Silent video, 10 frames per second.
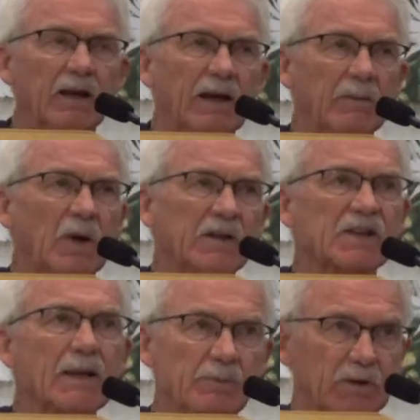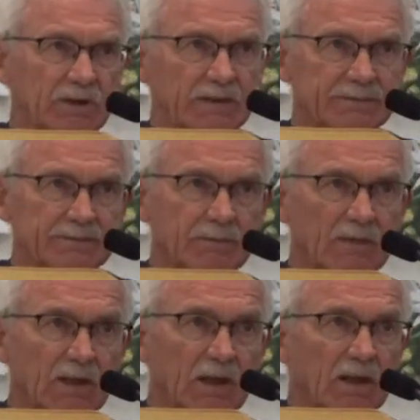Empire State Building.
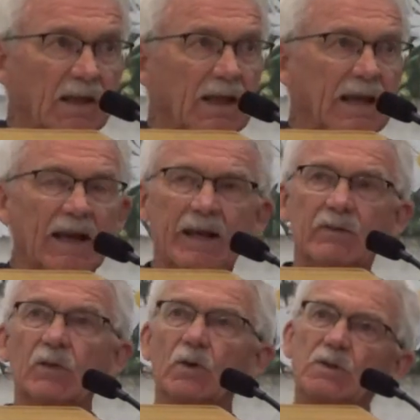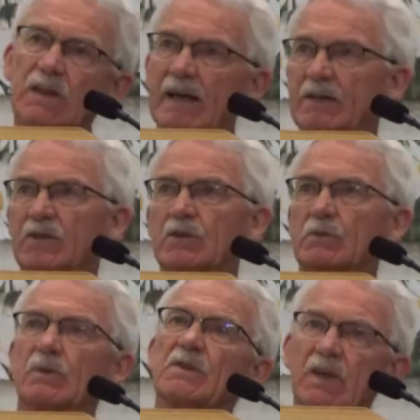And
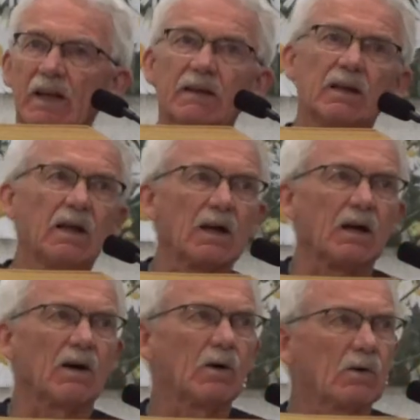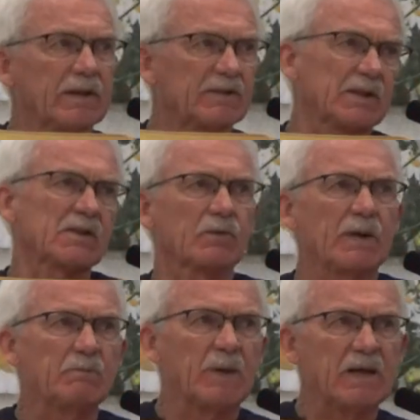newscasters were saying, oh, is this
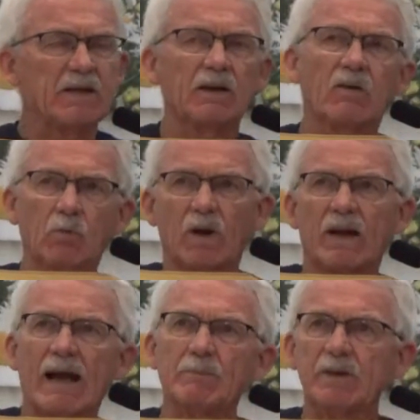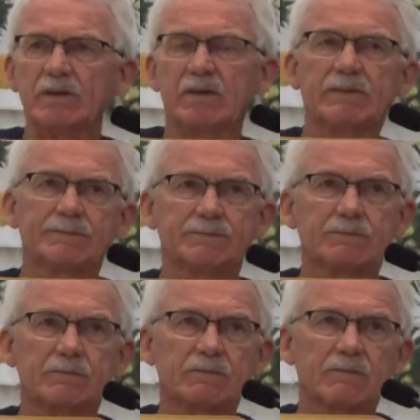a repeat of what happened?
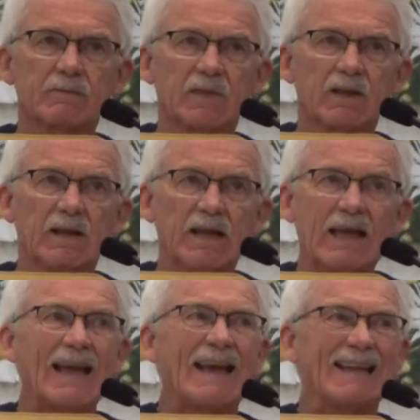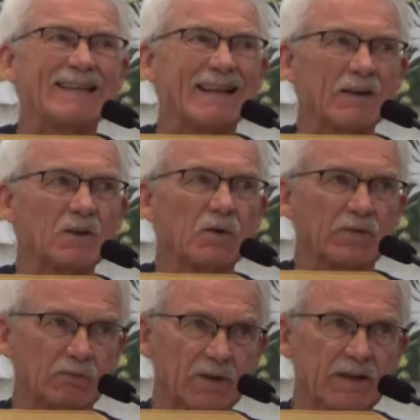At
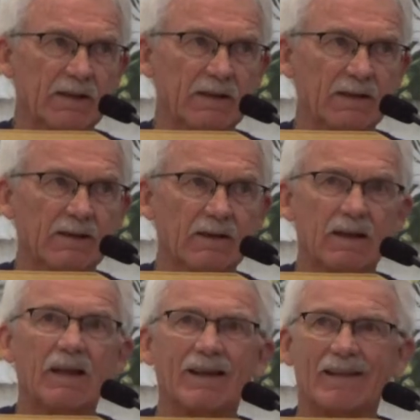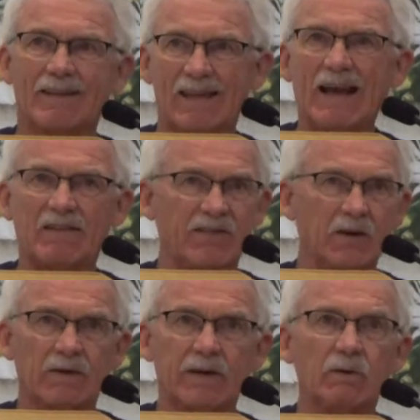9:03, that
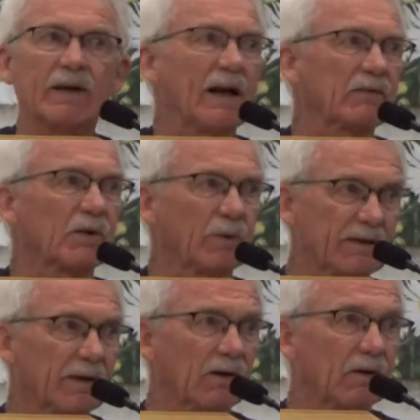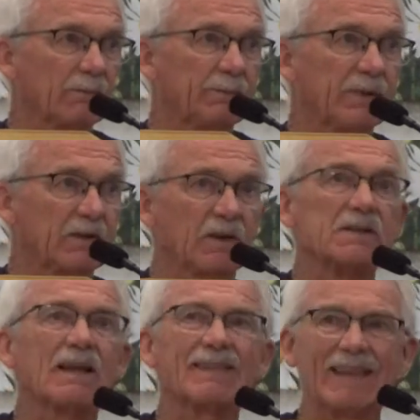theory went out the window
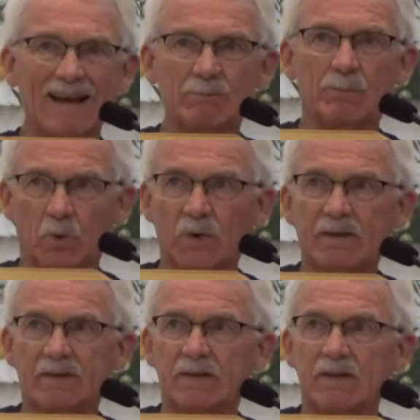because at that point,